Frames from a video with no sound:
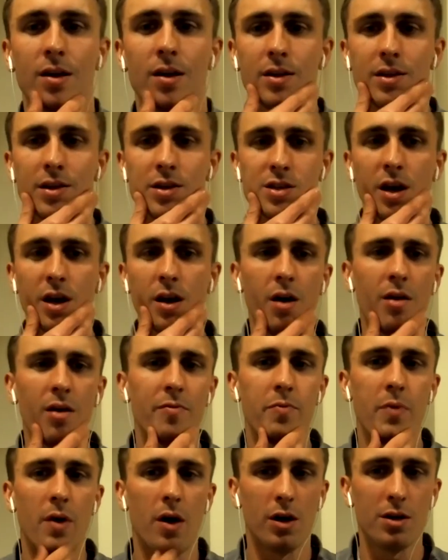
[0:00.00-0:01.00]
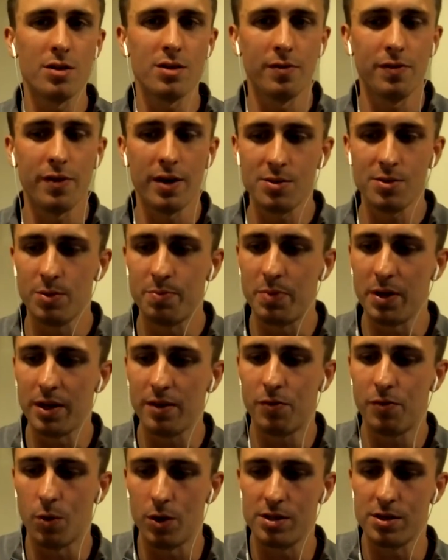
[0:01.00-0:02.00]
there's a lot of Arsenal fans with big
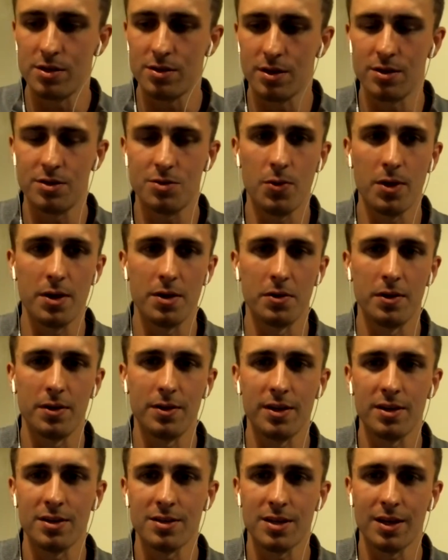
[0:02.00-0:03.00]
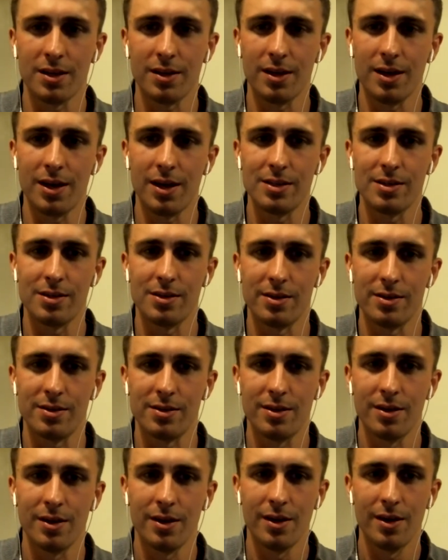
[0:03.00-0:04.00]
voices on Twitter and things like that. And
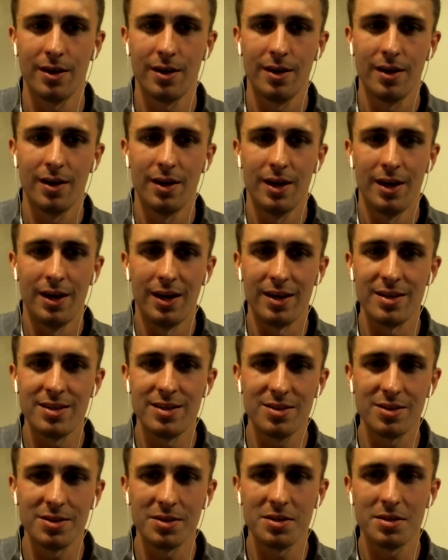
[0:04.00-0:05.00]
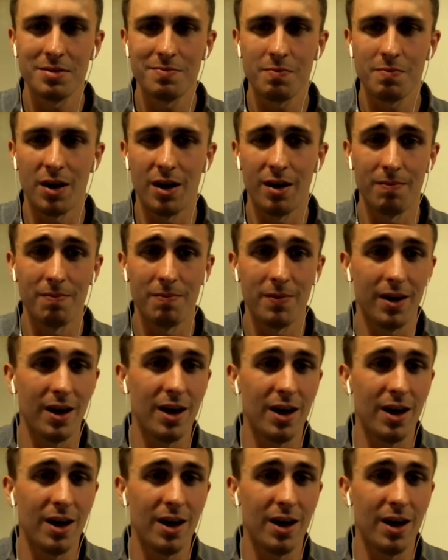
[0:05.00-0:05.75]
it's just, I